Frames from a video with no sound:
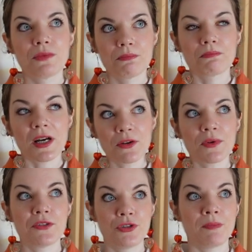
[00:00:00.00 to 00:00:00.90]

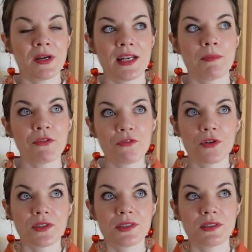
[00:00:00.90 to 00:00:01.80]
migrated to Japan in my
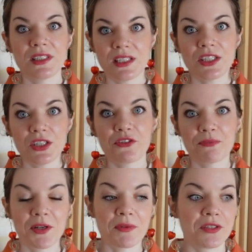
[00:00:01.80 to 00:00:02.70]
first year of
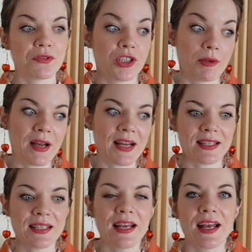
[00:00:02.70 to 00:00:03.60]
migrated to
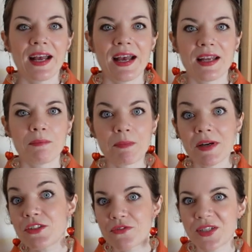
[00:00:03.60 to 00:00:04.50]
Japan, and my
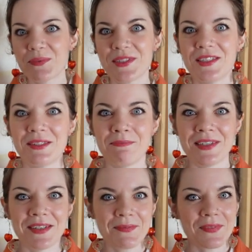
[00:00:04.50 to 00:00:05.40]
best friend visited
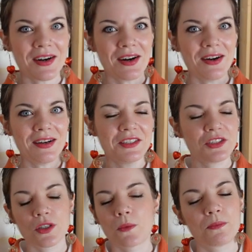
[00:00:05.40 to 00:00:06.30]
me. Hi,
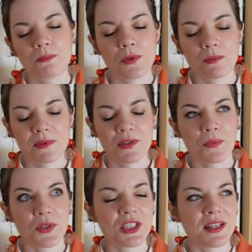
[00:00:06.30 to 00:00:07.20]
she's hope, probably not
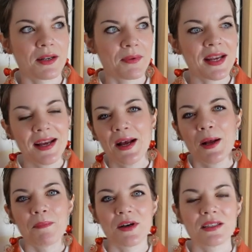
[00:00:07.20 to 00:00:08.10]
watching anyway.
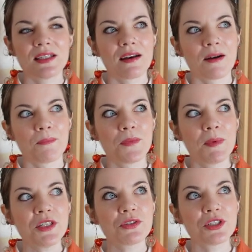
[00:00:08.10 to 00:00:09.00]
But um, we
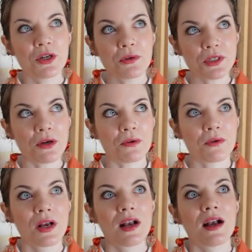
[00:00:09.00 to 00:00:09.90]
went to Kyoto,
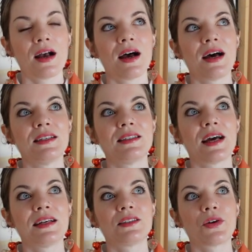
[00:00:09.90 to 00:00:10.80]
and
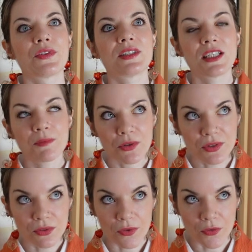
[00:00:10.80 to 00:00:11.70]
I saw this kimono
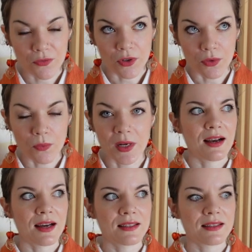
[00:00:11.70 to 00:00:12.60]
store from far away,
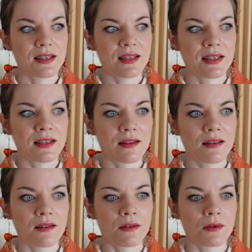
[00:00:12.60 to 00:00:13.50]
and in
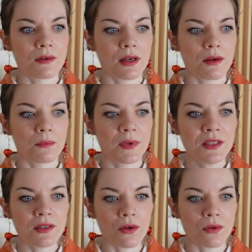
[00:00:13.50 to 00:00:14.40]
the
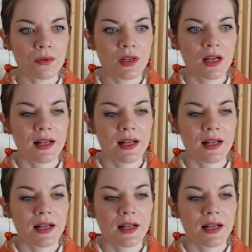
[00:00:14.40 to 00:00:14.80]
window